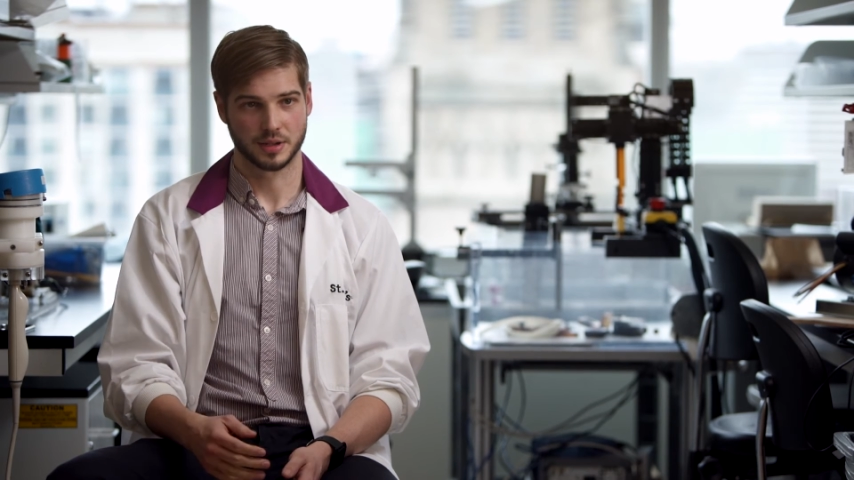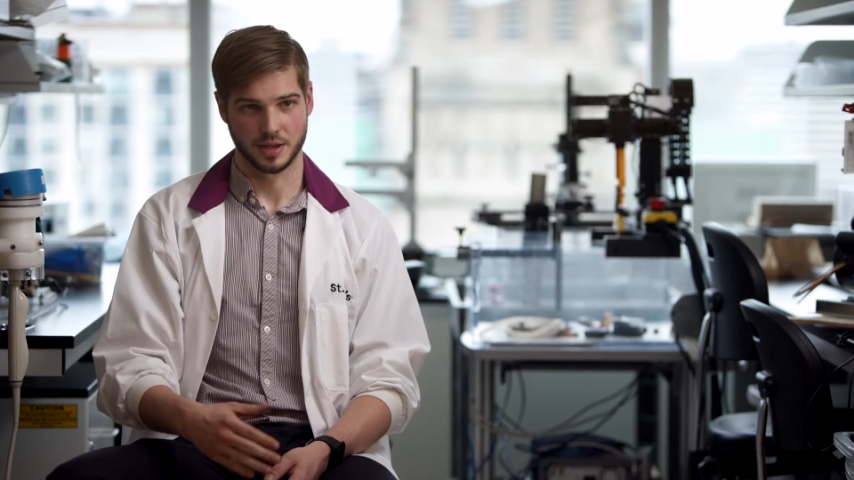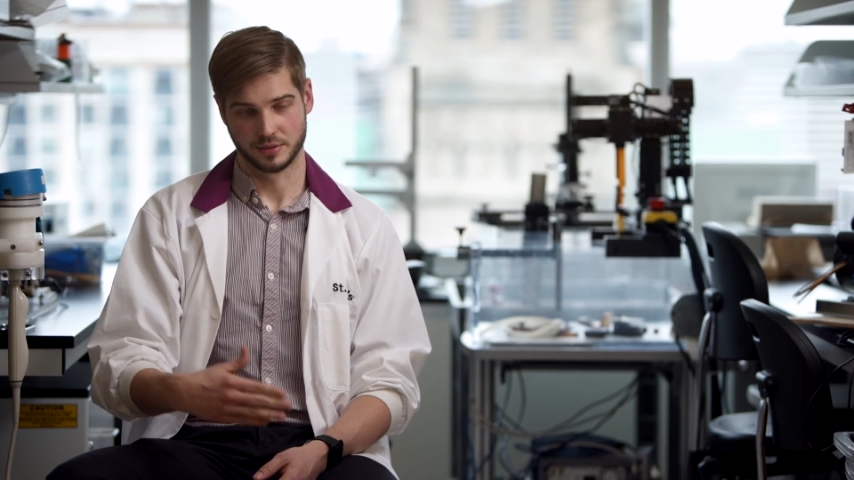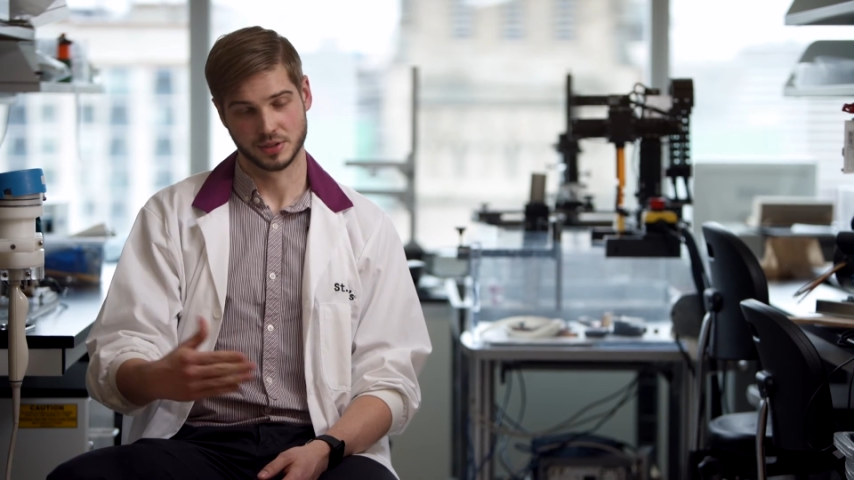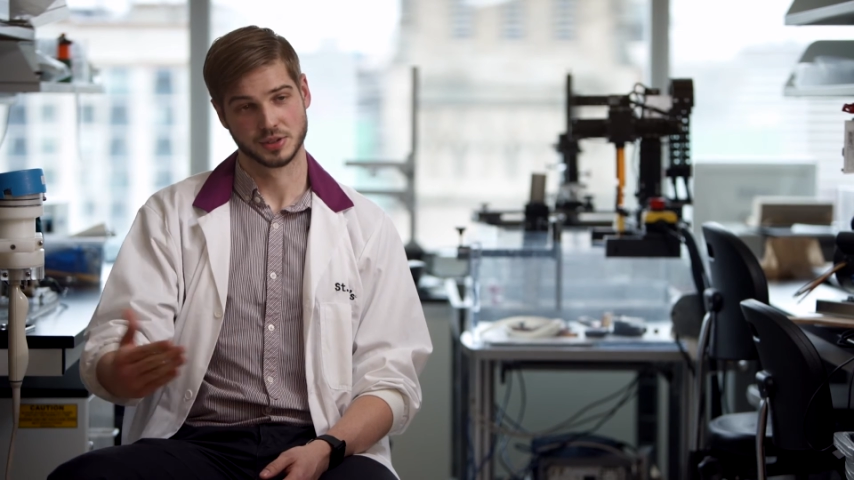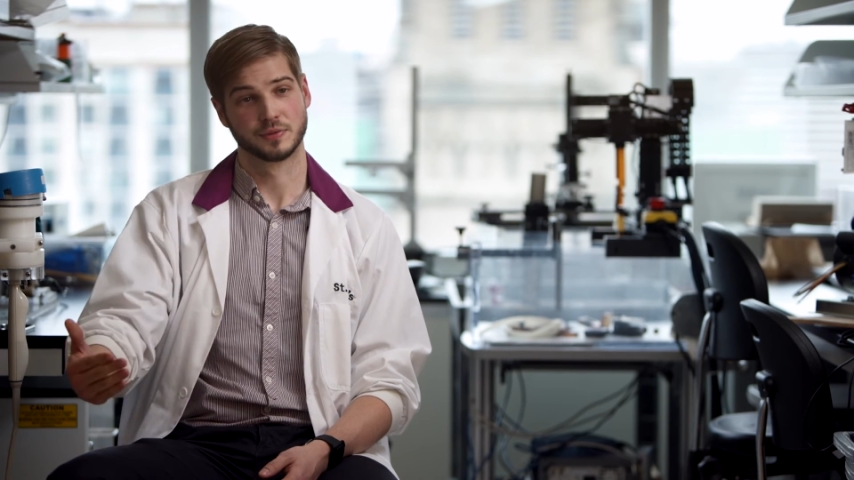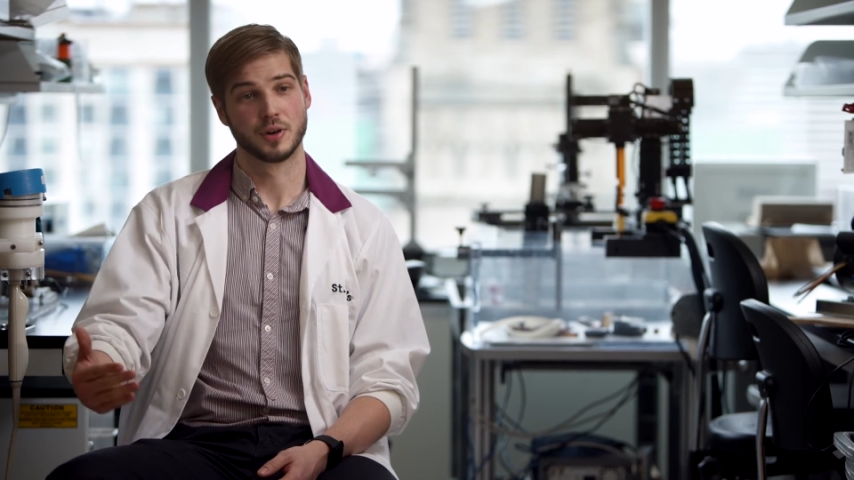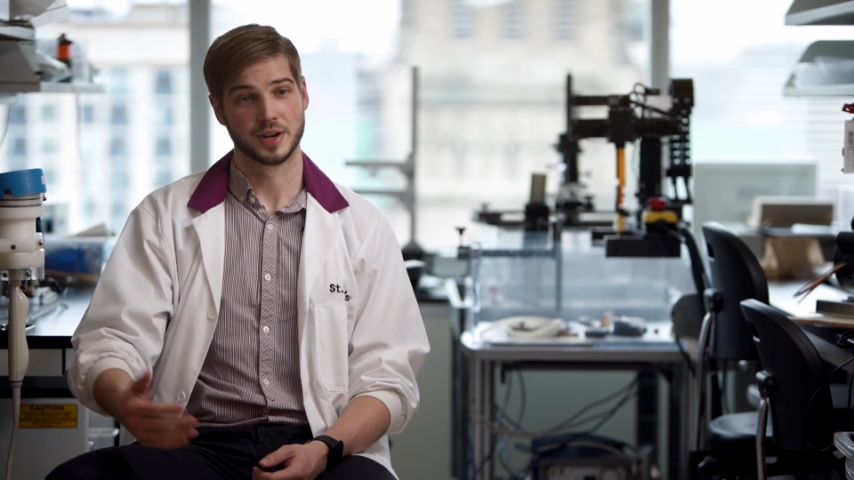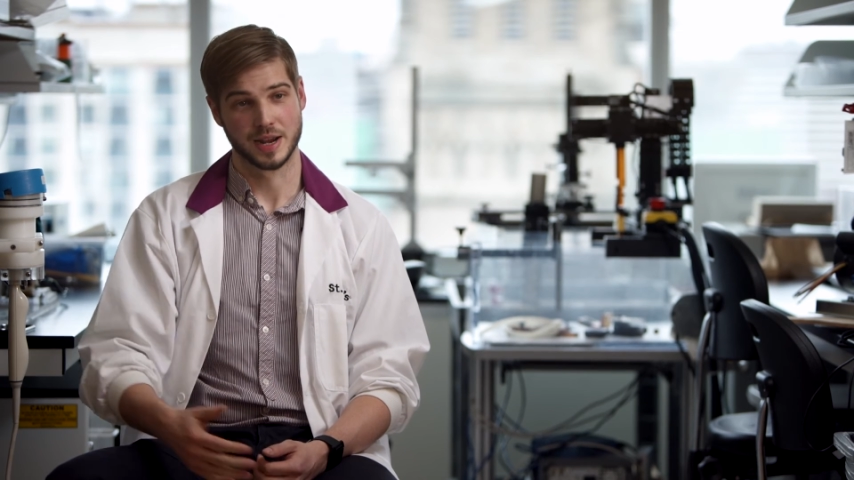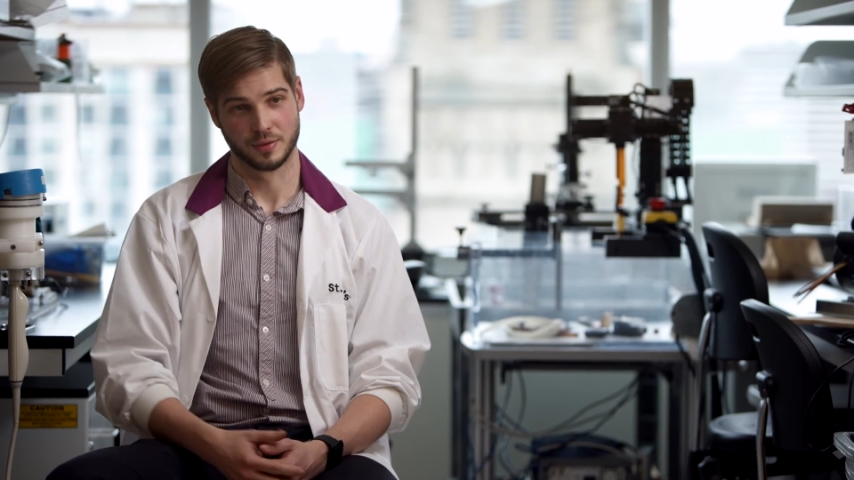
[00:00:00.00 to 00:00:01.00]
Again, this is
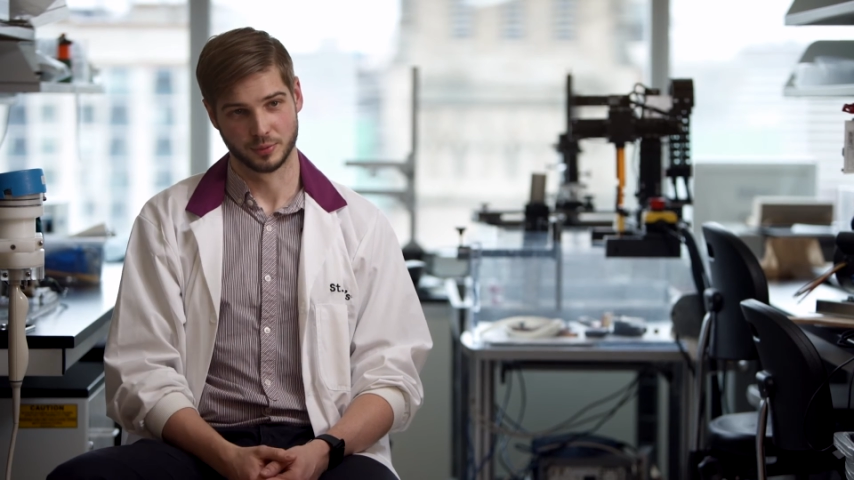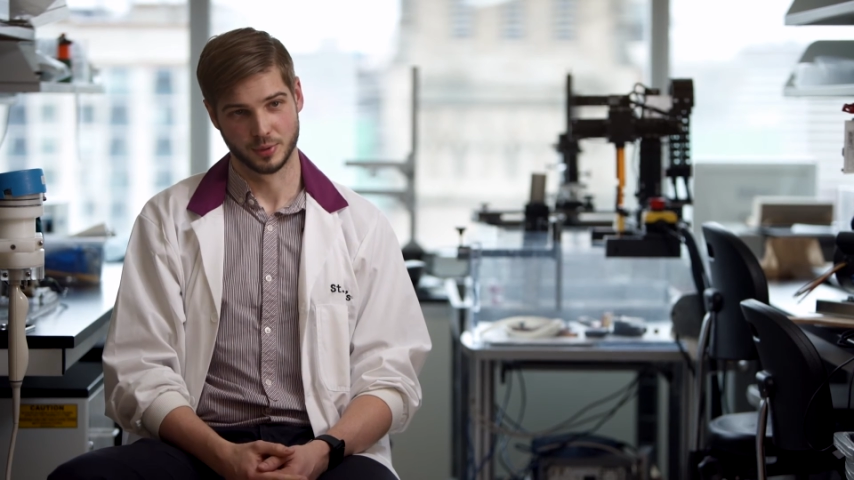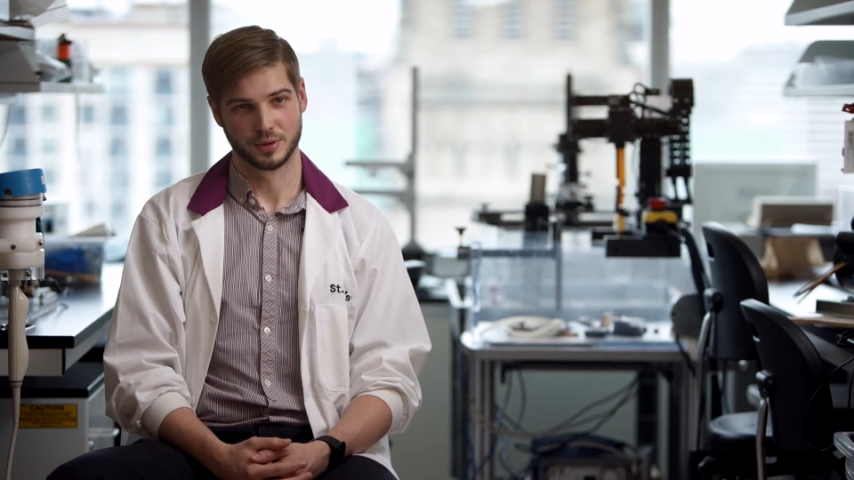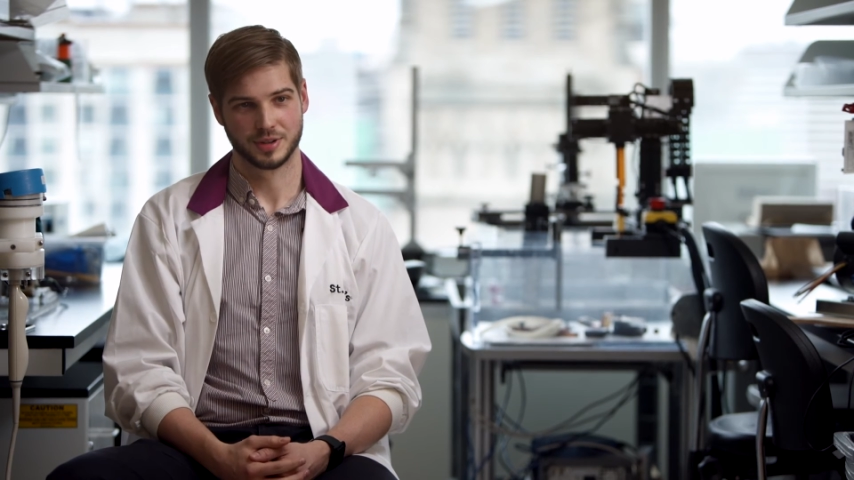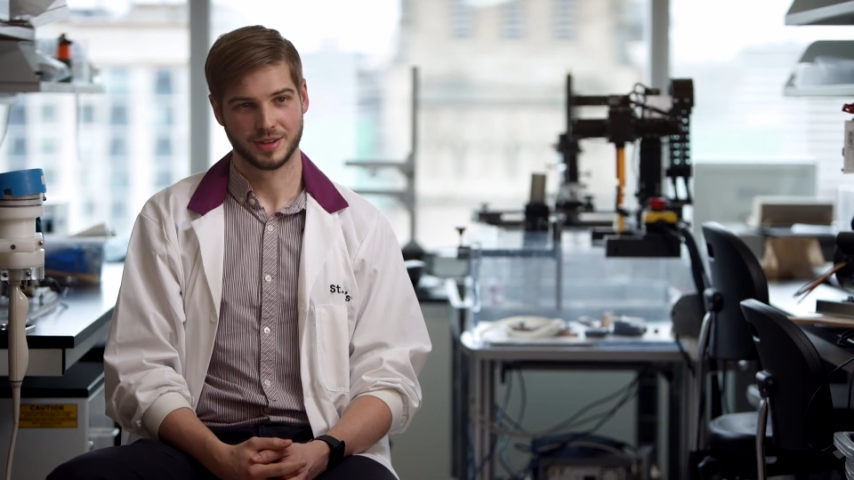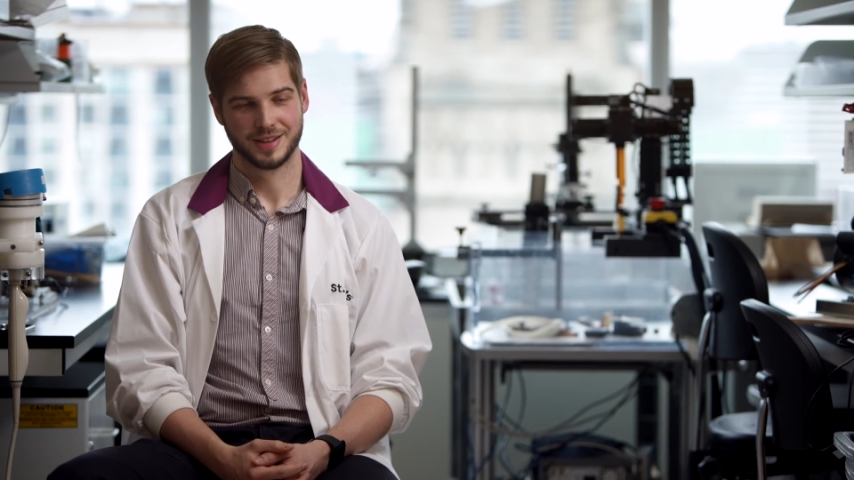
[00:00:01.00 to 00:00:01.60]
far down the road.